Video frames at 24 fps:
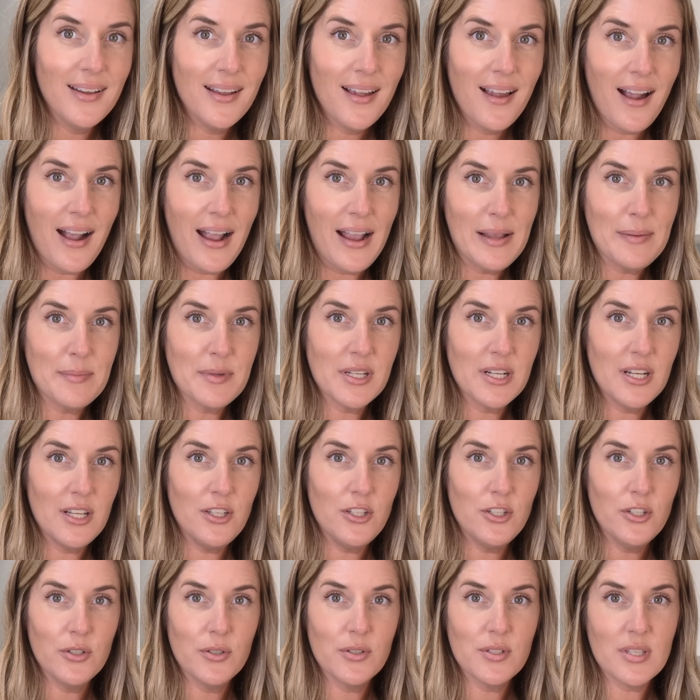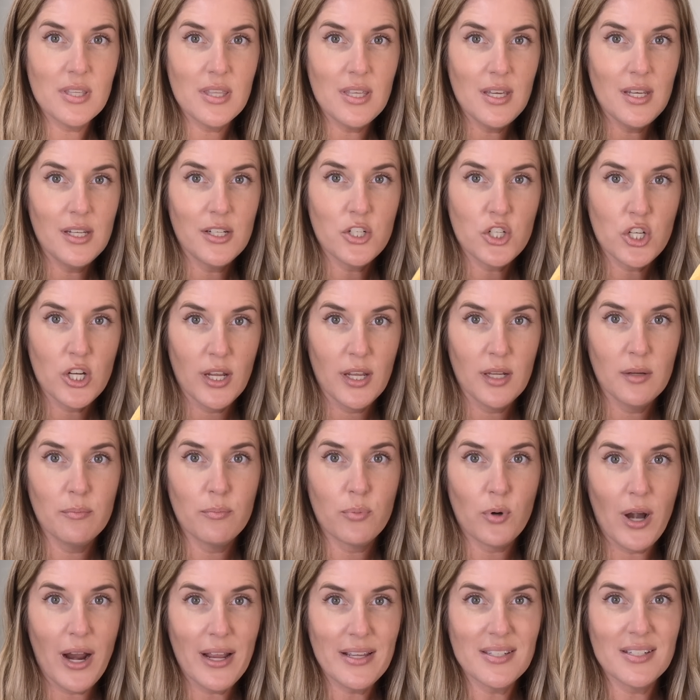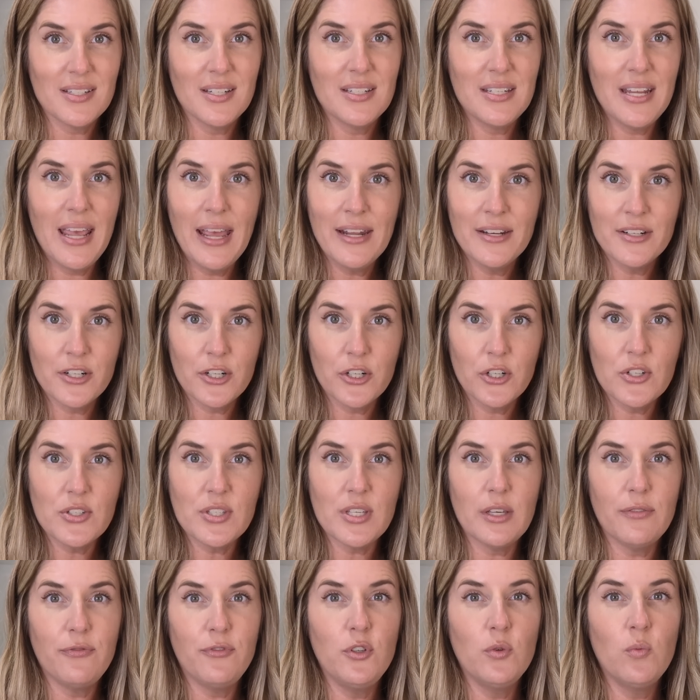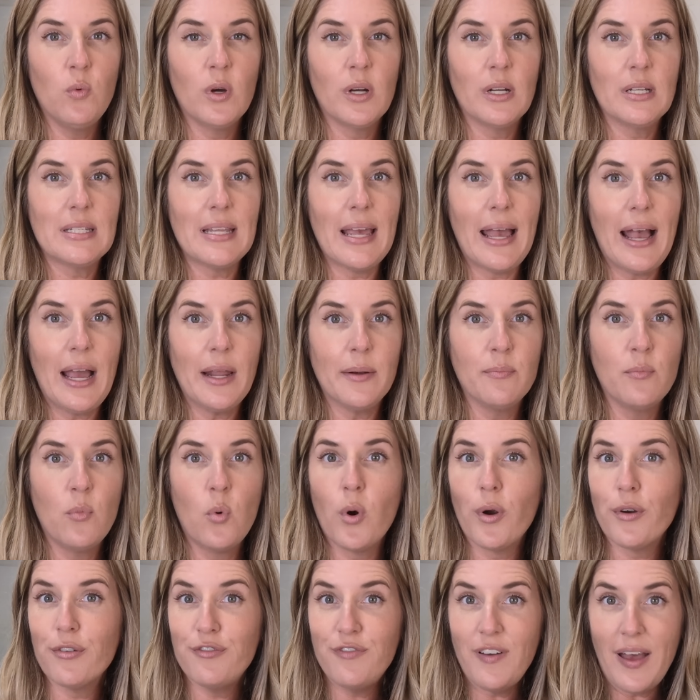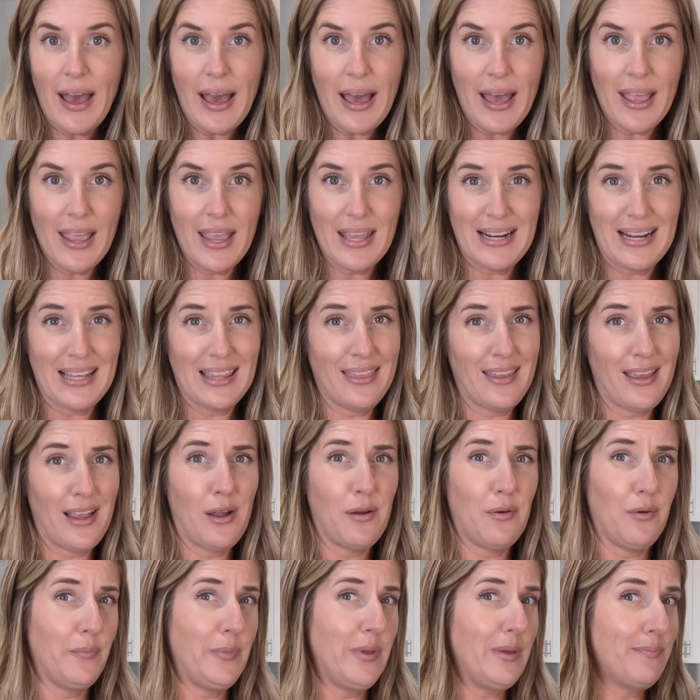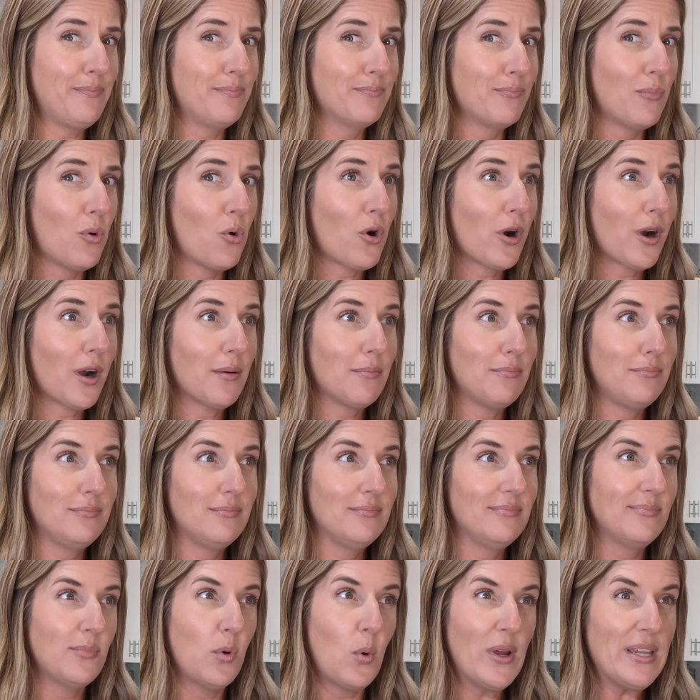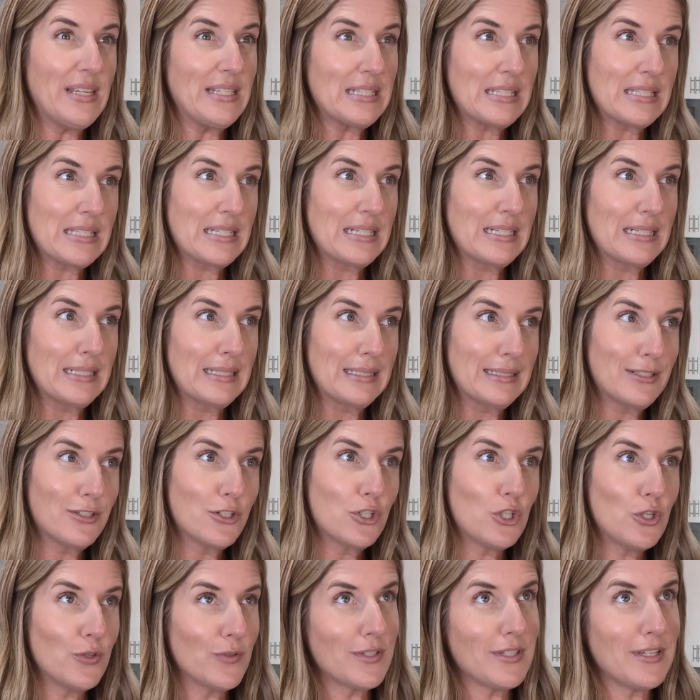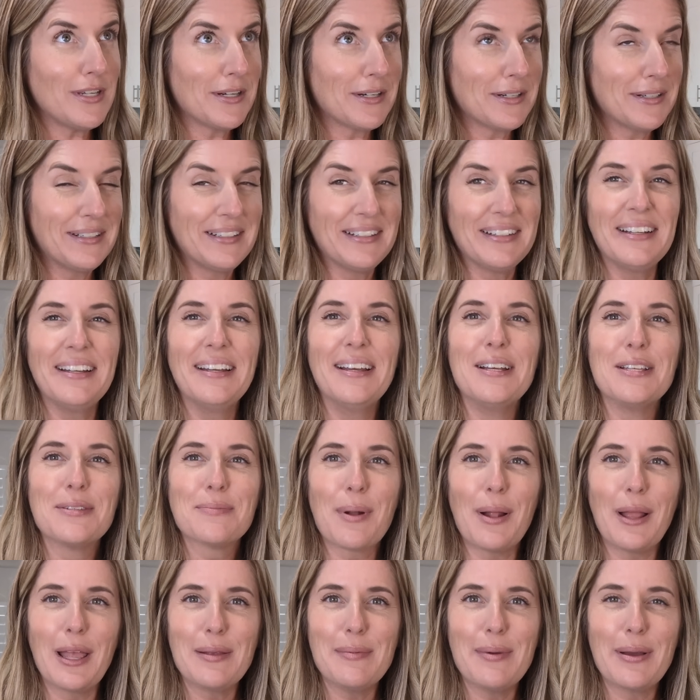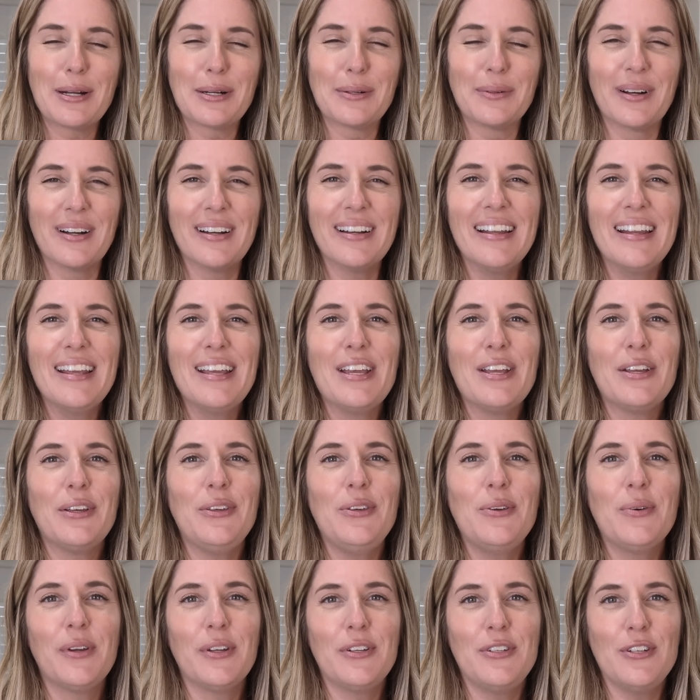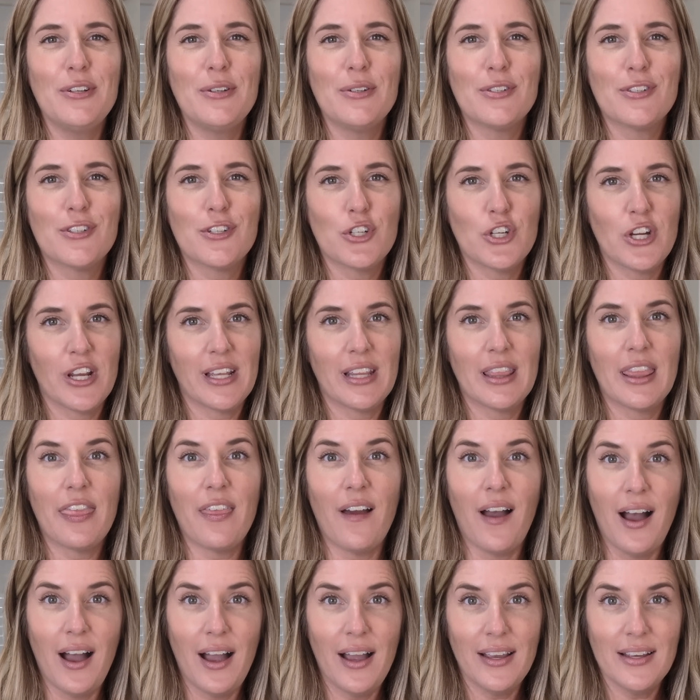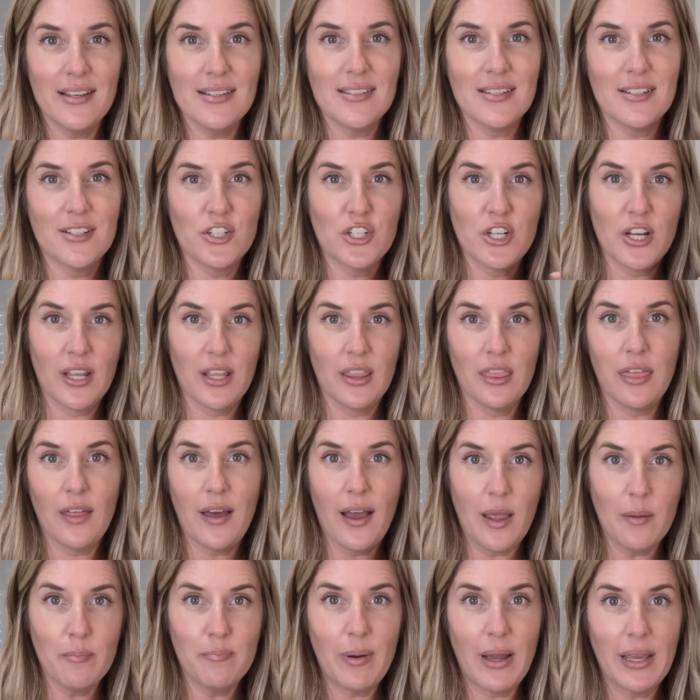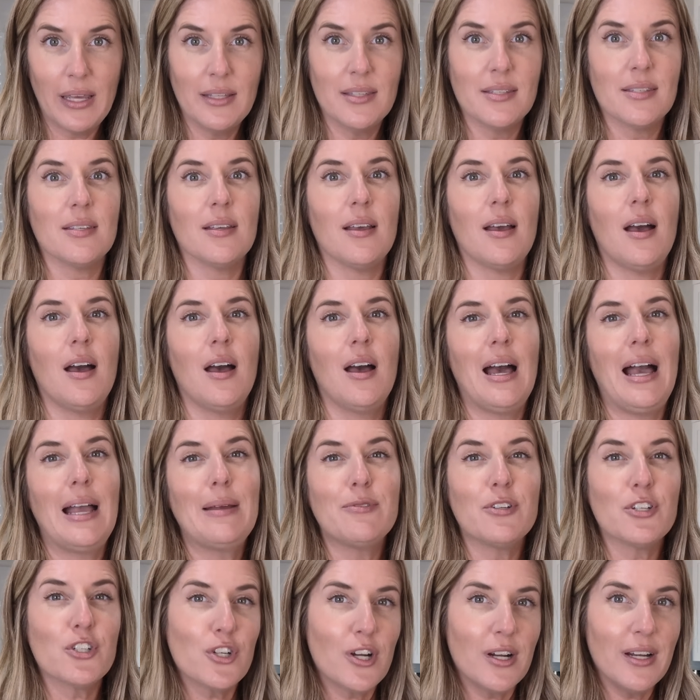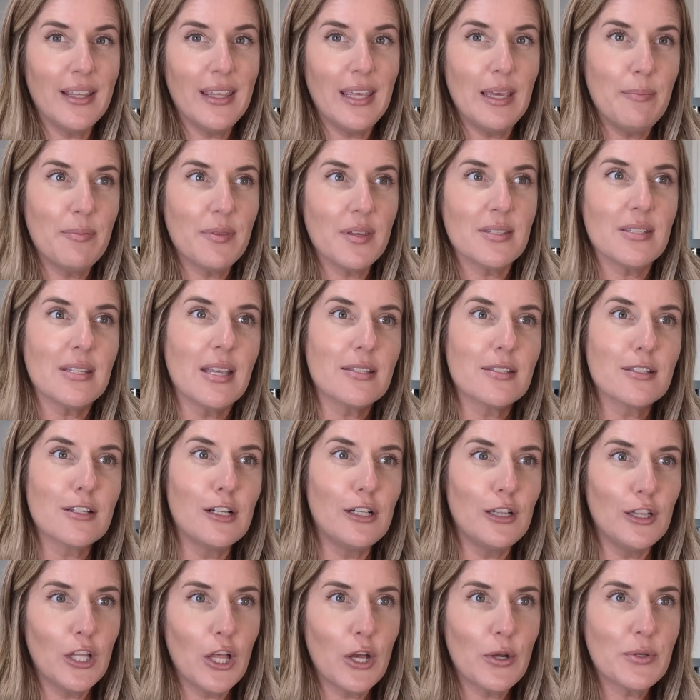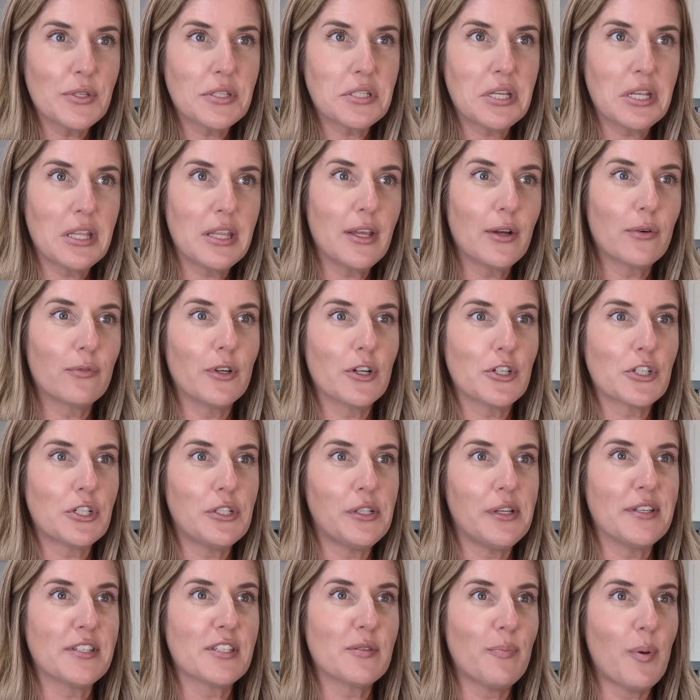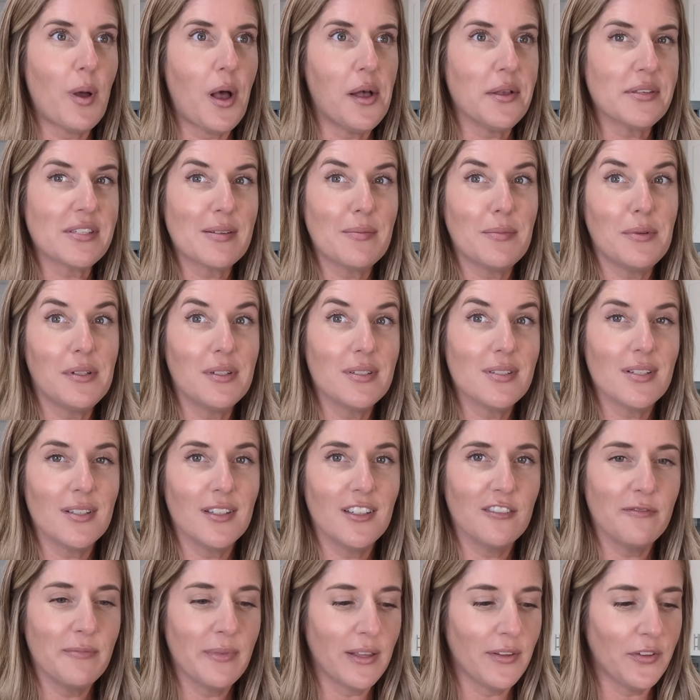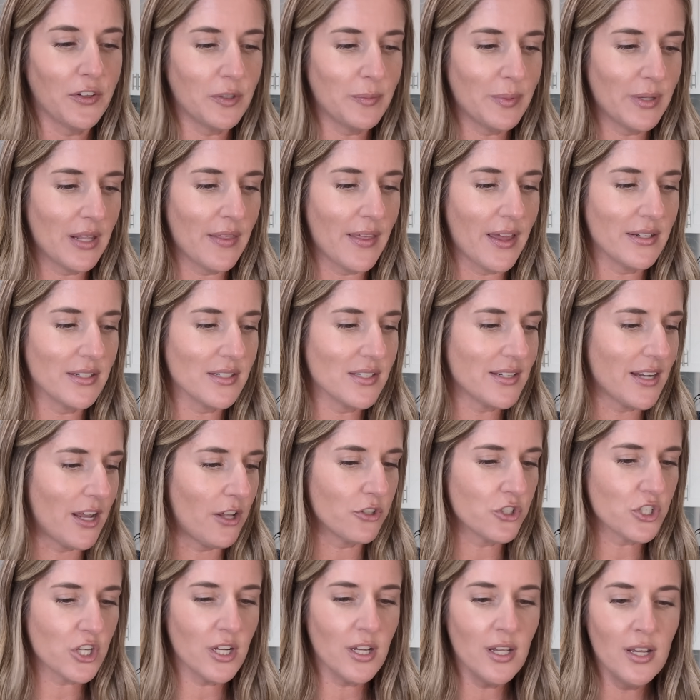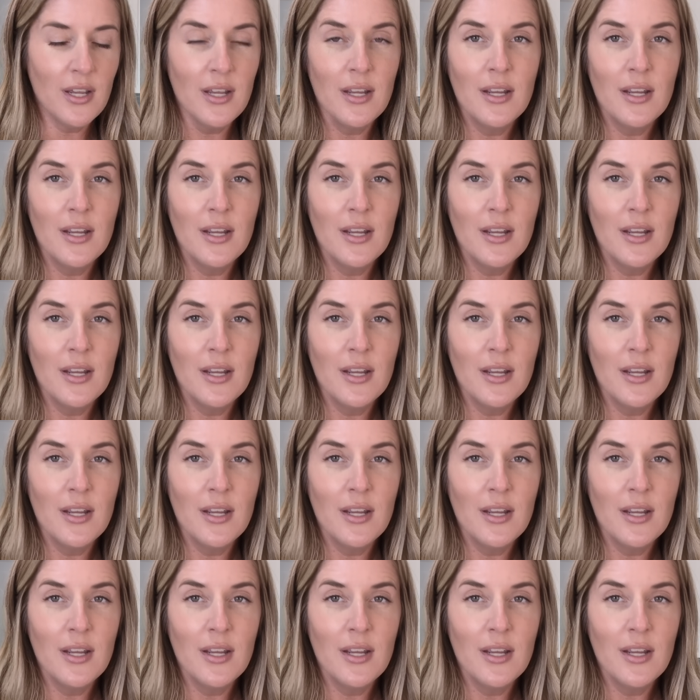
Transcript: I'm gonna use the chicken breast tenders. If you wanted to add more fat and I think it would be more moist, juicier, probably a better word, you could use chicken thighs and chicken thigh bites. I'm just trying to keep this as close to the original as possible to give me a little bit of that nostalgia.